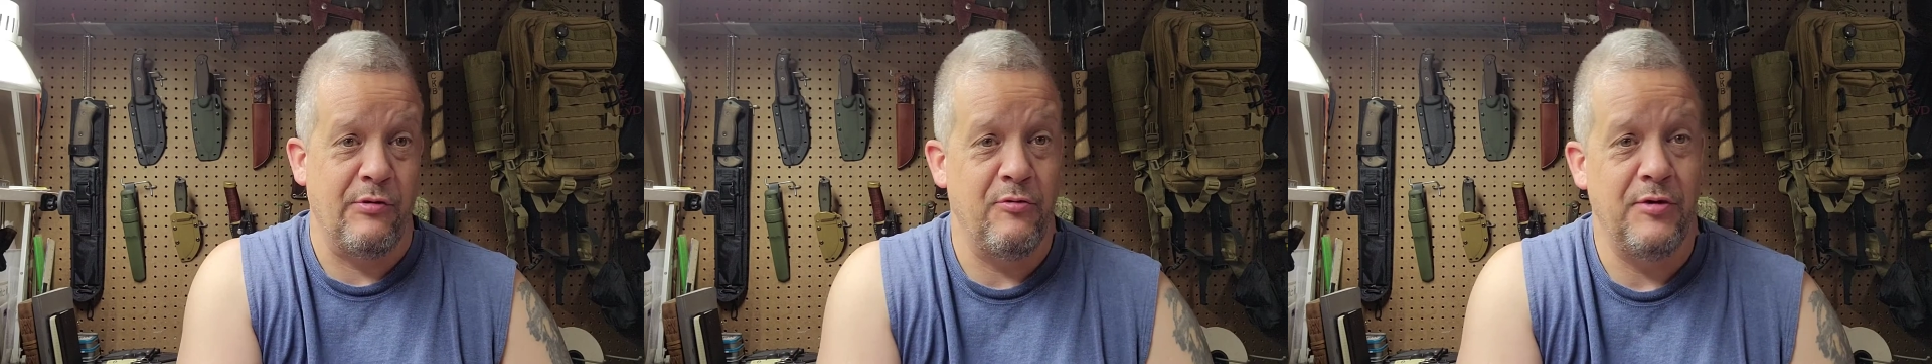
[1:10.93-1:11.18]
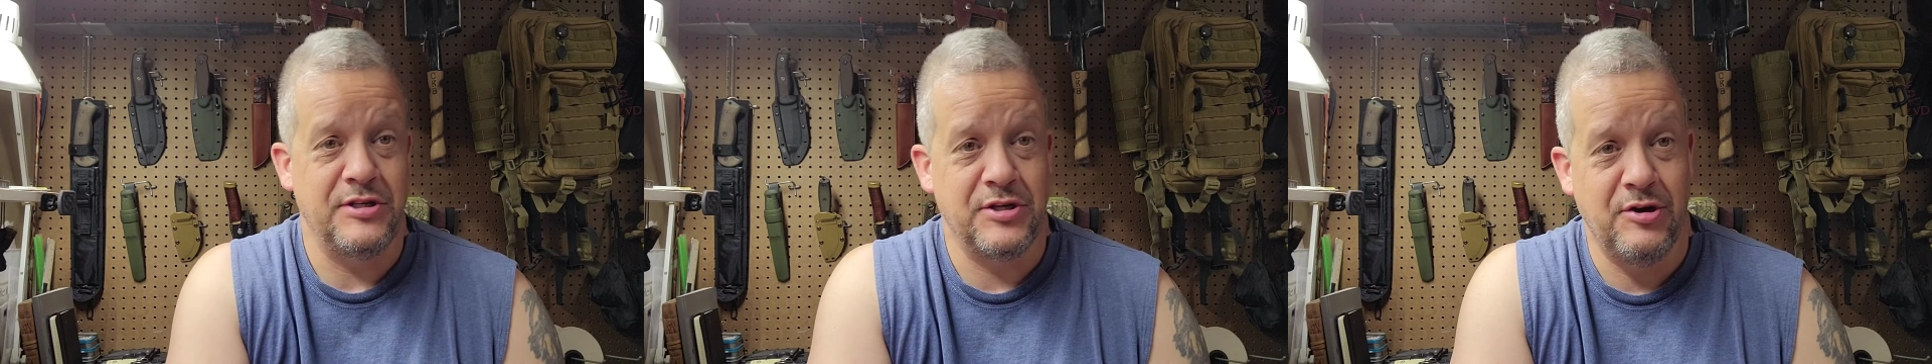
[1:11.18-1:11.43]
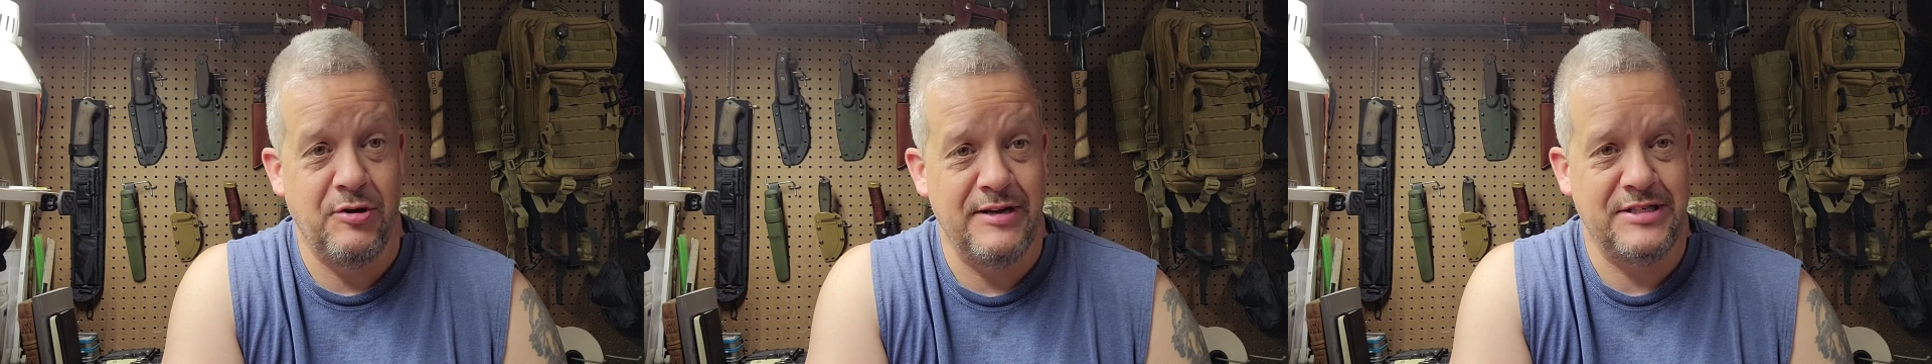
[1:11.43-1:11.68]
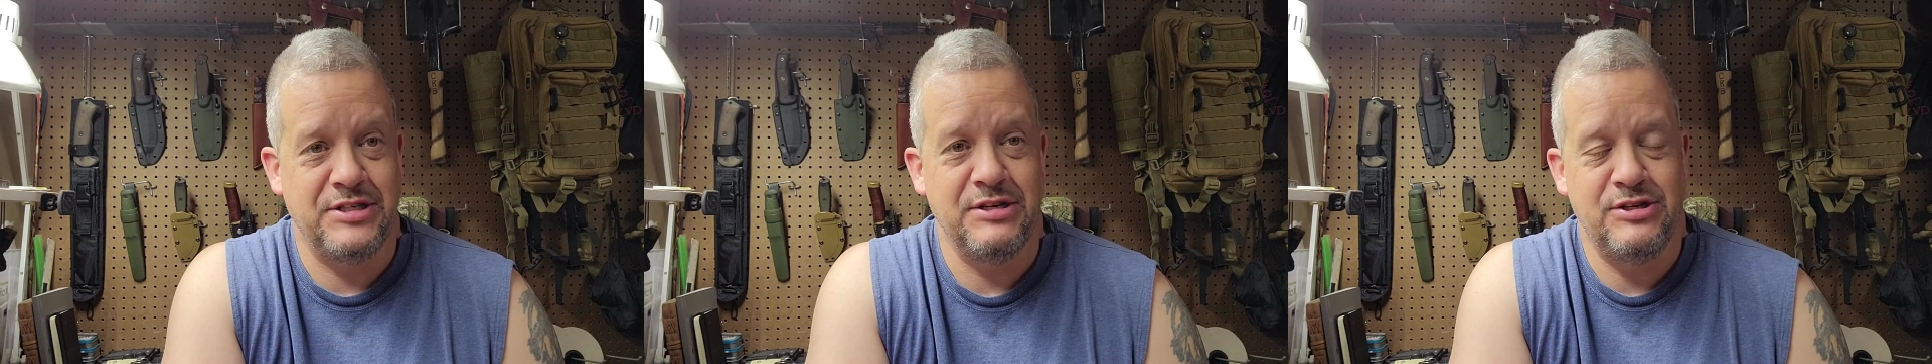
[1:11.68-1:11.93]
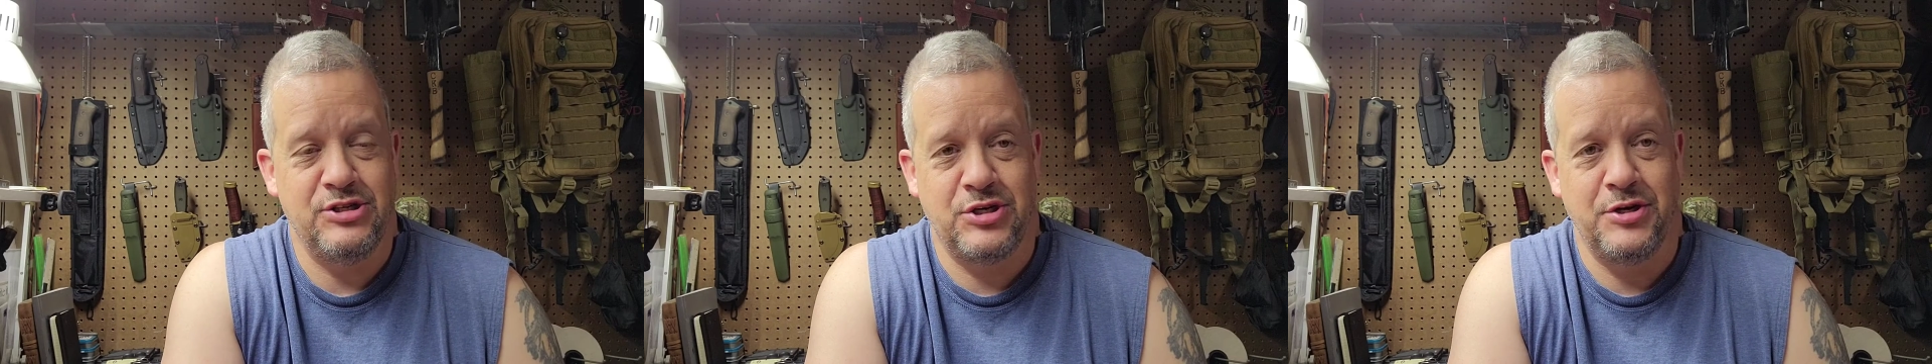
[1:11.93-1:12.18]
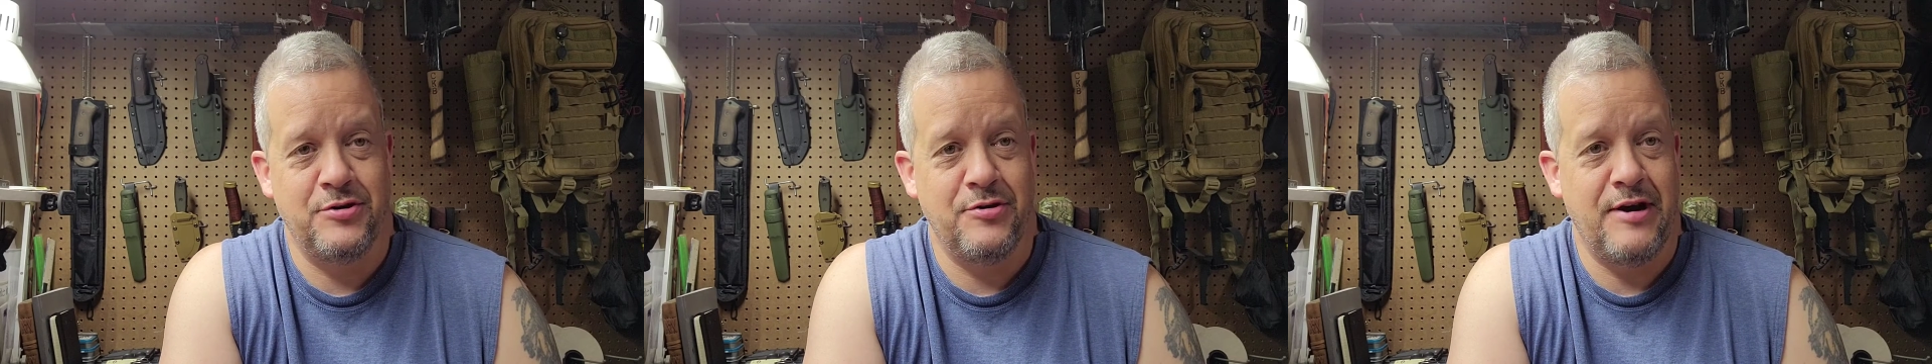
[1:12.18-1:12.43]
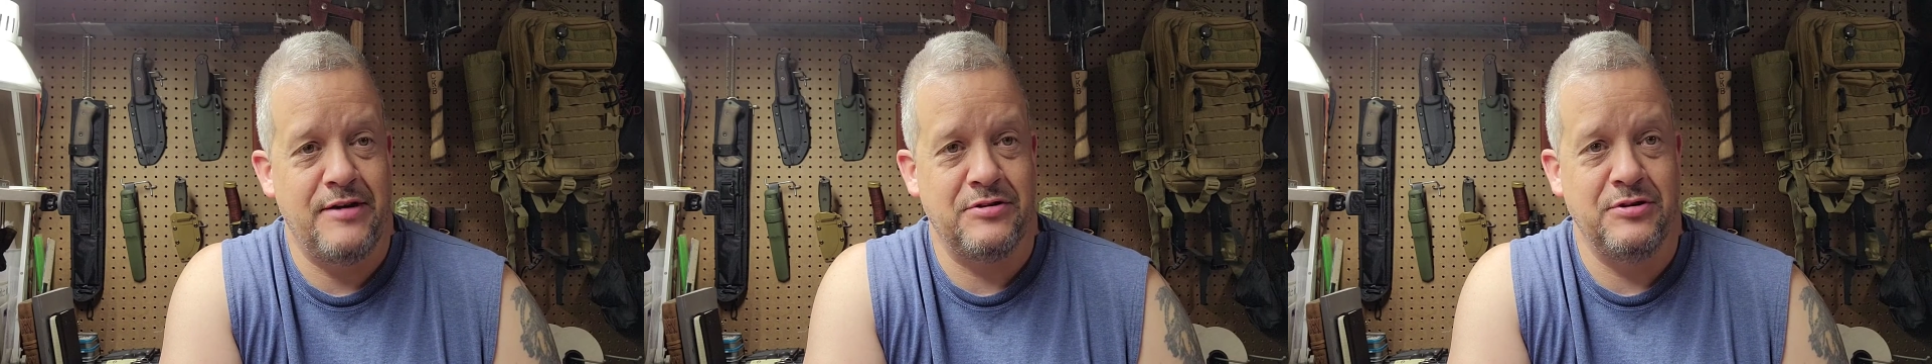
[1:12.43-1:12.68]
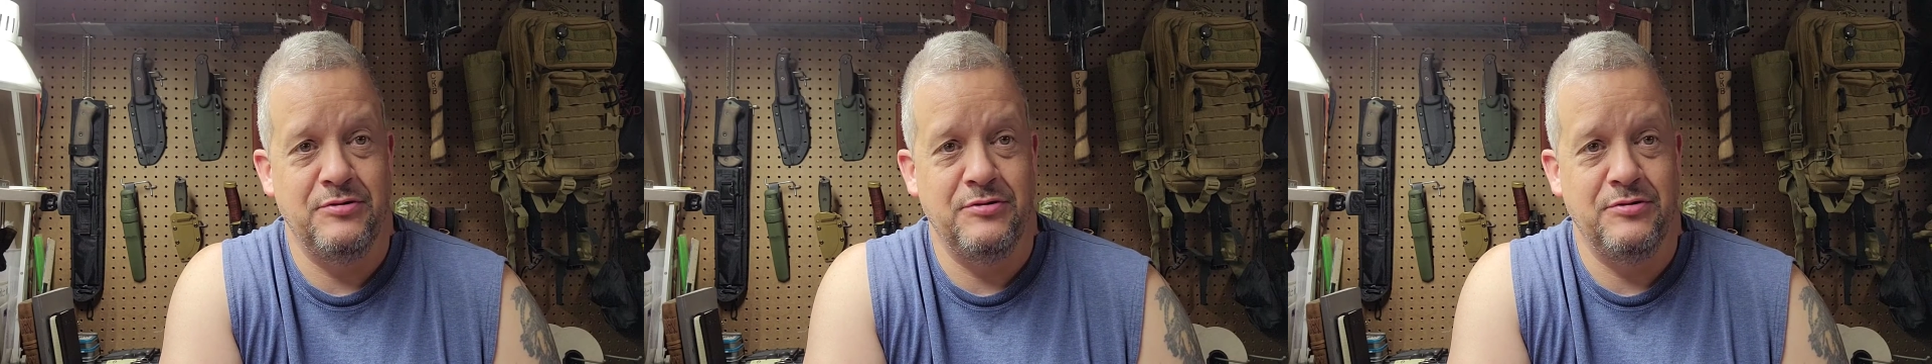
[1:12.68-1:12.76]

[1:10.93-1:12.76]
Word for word: three weeks ago I'd send sticker out